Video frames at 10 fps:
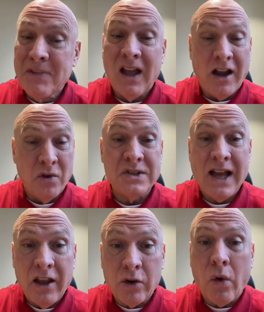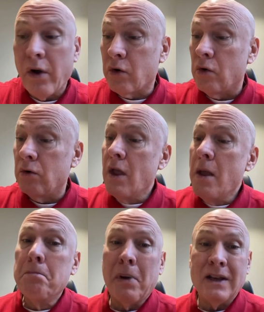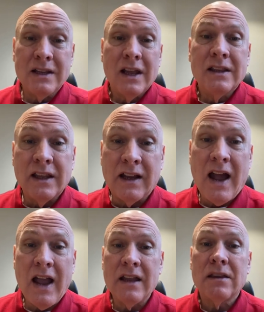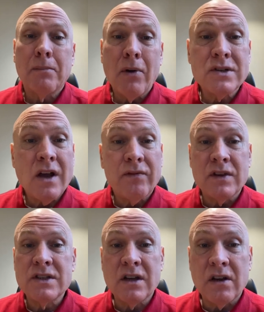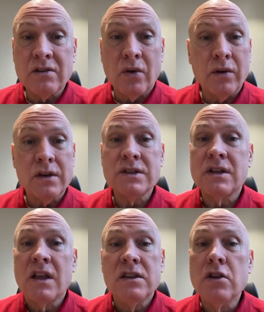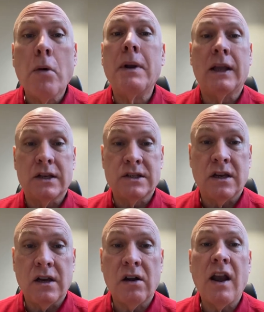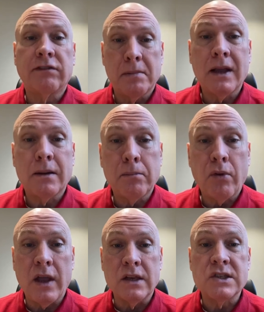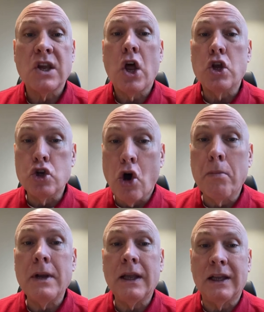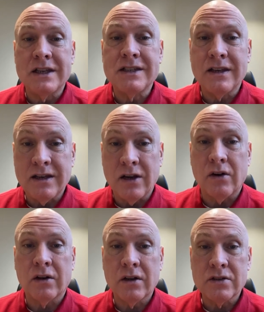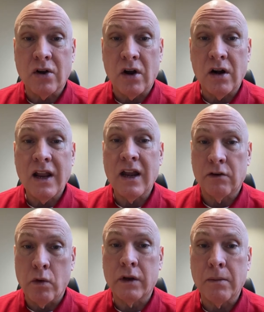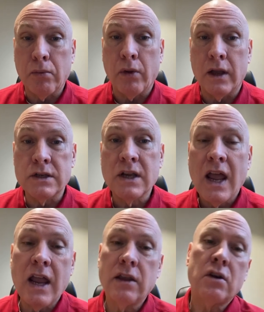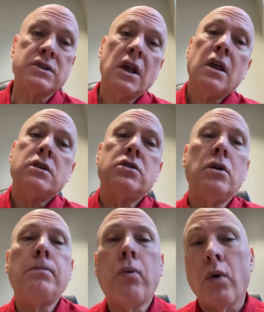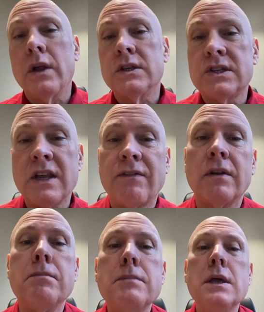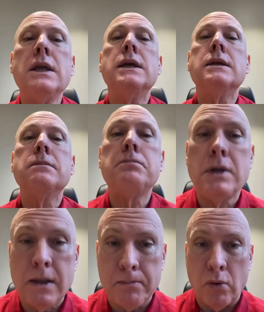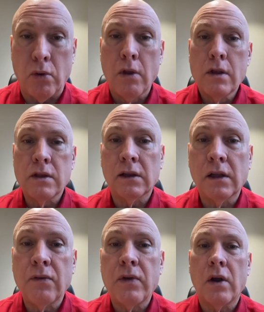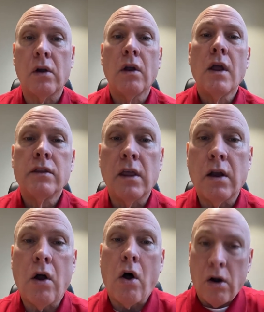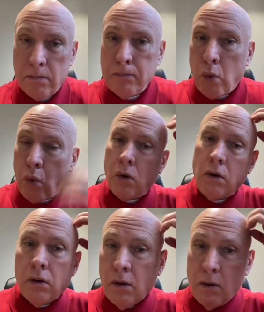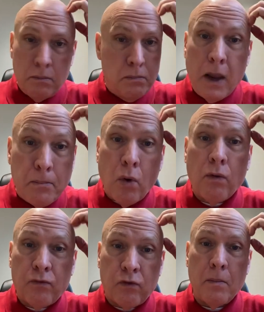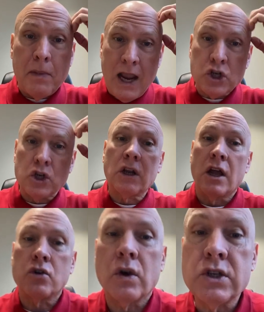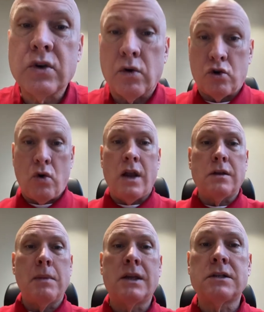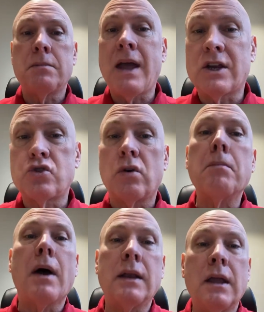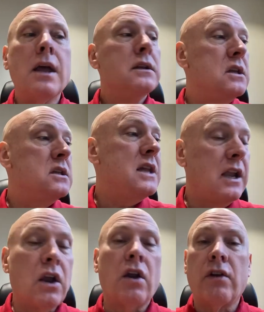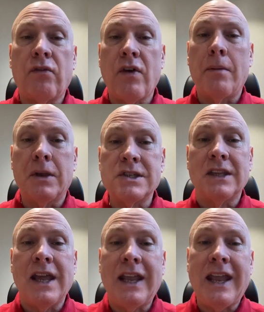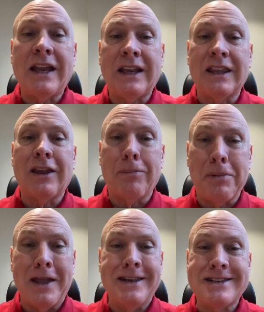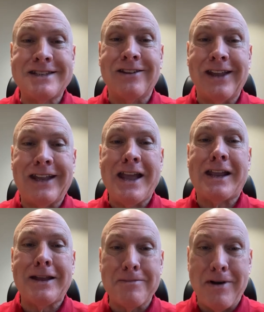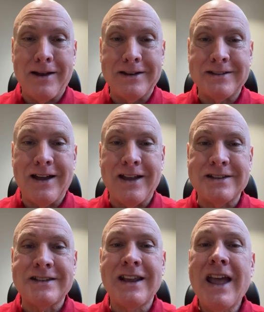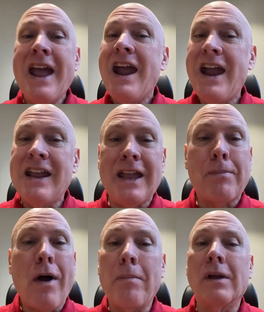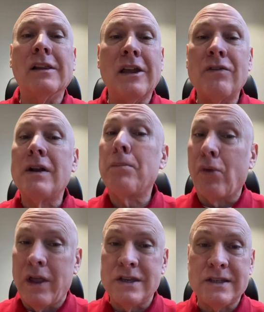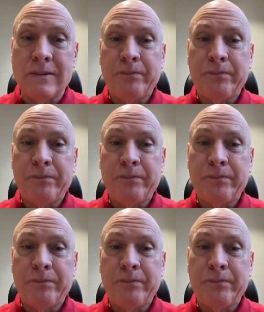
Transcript: I know it's allegorical, but the guy at the post office here told us nobody gets it here and everybody complains. Nobody gets it here in Qatar, and everyone complains. And there's 2.7 million people that live here that are poor people from Asian countries who are trying to make some extra money to take care of their families. And they can't get their pins, so they can't get monetized. And they probably live in a place,